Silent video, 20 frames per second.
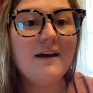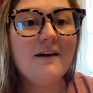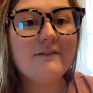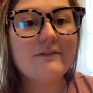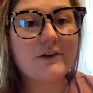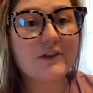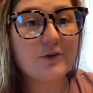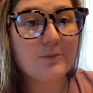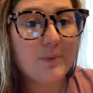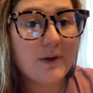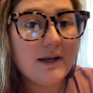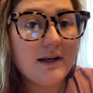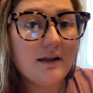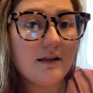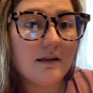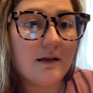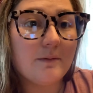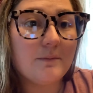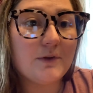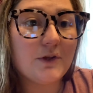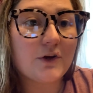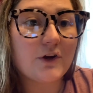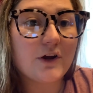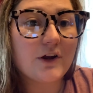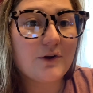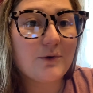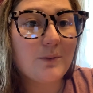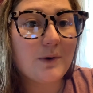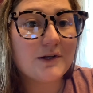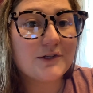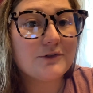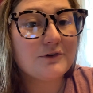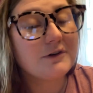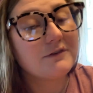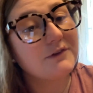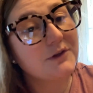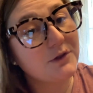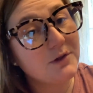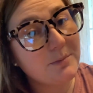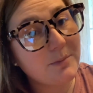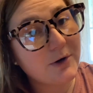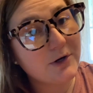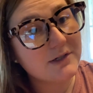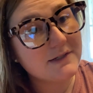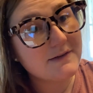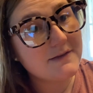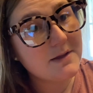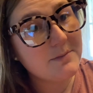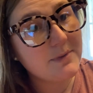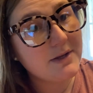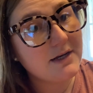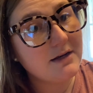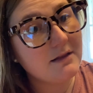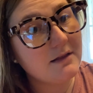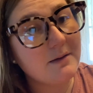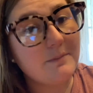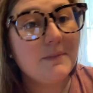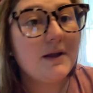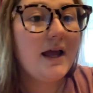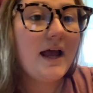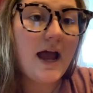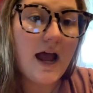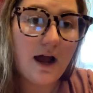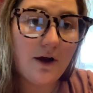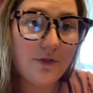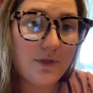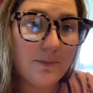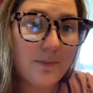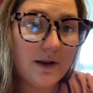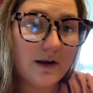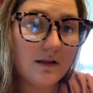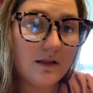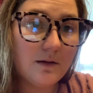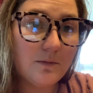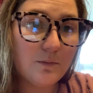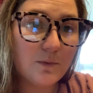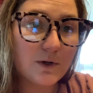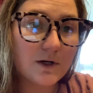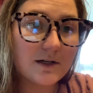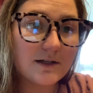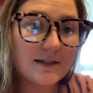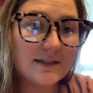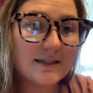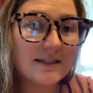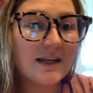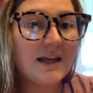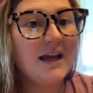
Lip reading: For the pendulum, you're going to want to review the parts of the pendulum, how the pendulum works,